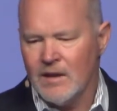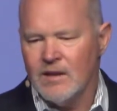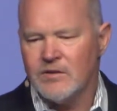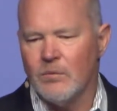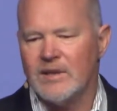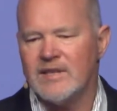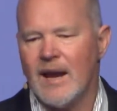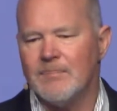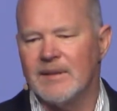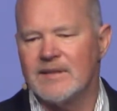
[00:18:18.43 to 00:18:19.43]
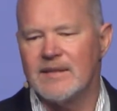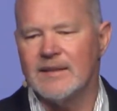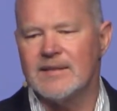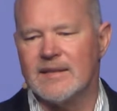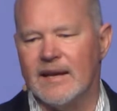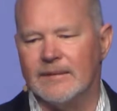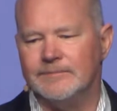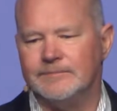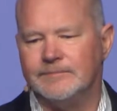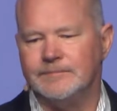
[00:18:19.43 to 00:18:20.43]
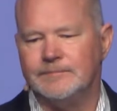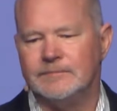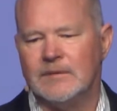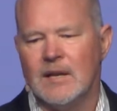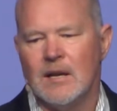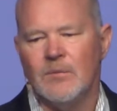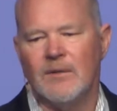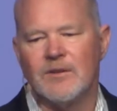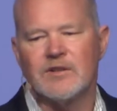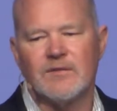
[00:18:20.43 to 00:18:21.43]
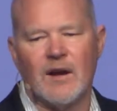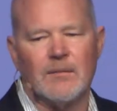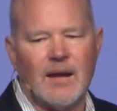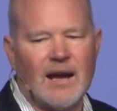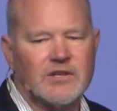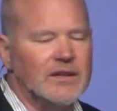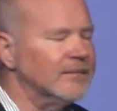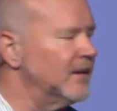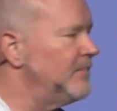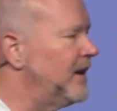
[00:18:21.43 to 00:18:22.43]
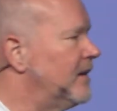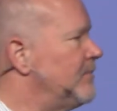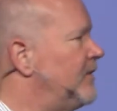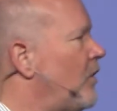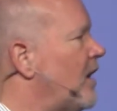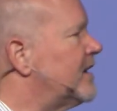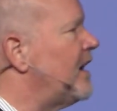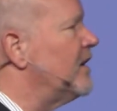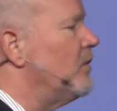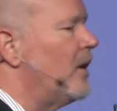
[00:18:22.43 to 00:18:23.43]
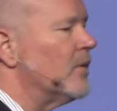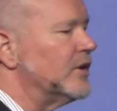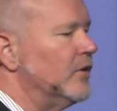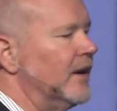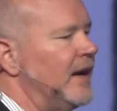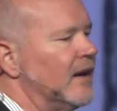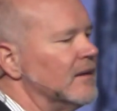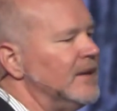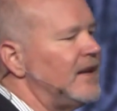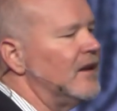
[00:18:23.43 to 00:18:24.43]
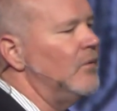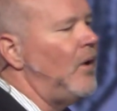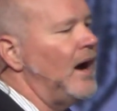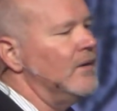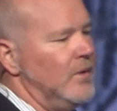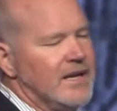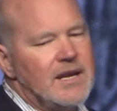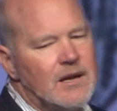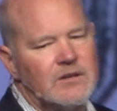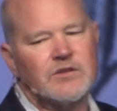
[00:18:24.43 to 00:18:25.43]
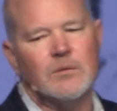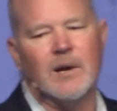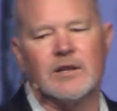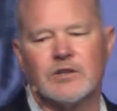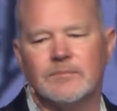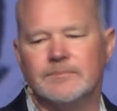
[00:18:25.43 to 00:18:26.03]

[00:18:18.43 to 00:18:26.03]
So what's happened since then? Well, first of all, actually, before I tell you what we're doing now, let me tell you why we care so much.